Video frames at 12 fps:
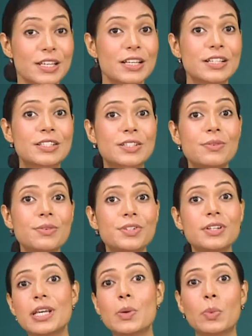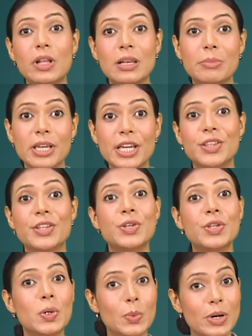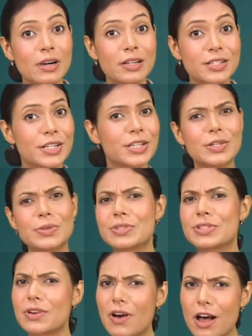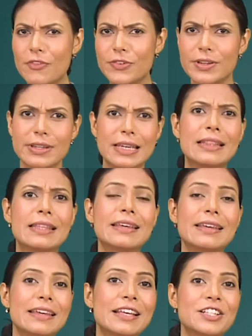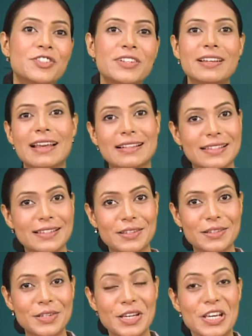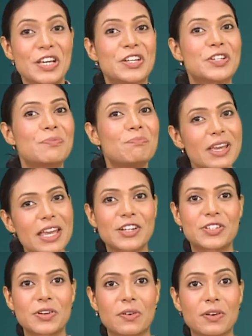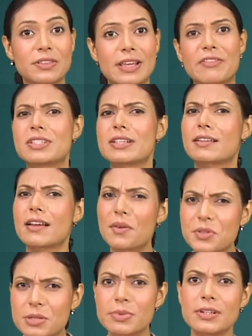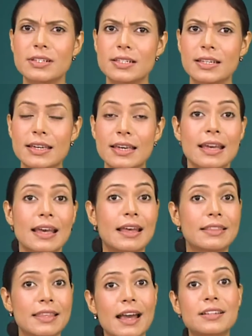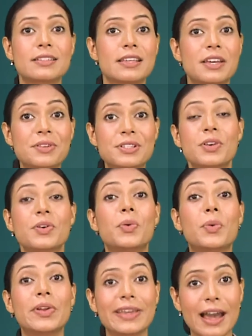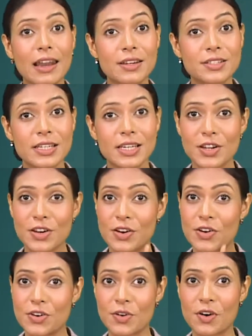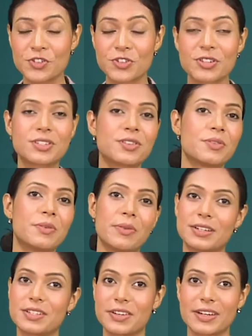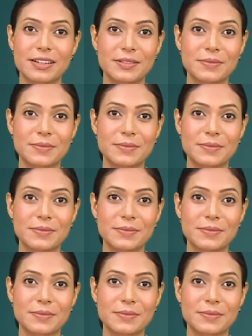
Scrutiny will be the new word used often in the ESG lexicon to make sure there is accountability and that there is reality, not just rhetoric